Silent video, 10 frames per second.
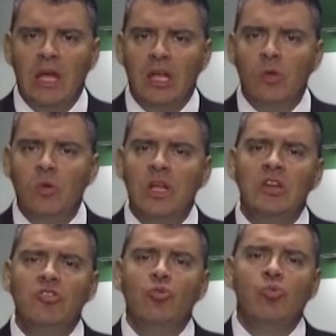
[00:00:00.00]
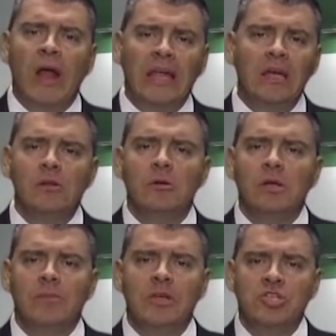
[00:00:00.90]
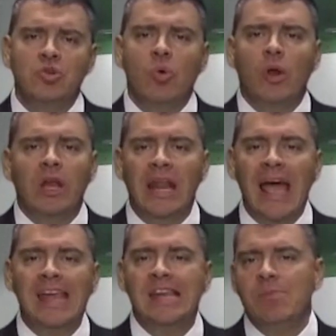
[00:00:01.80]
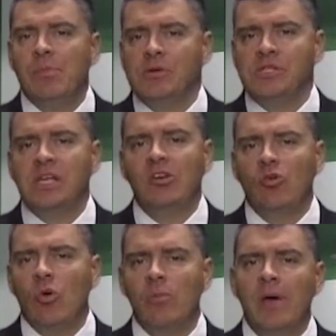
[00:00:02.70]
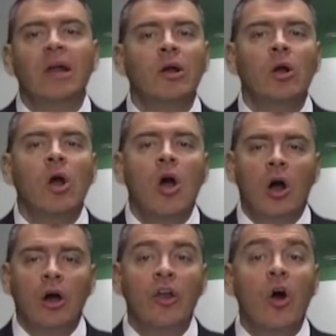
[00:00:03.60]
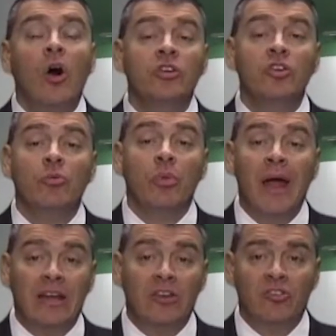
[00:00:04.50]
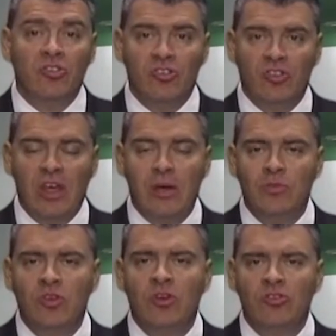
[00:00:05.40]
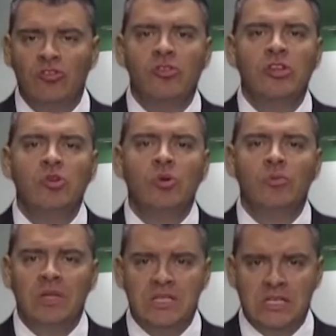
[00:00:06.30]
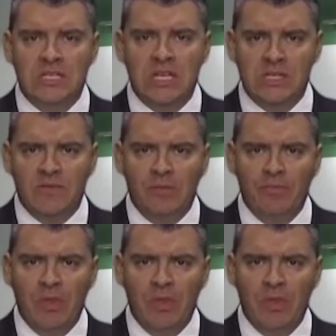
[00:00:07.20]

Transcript: you need to regularly be scoring ninety percent or better on all your practice exams so that you can be successful.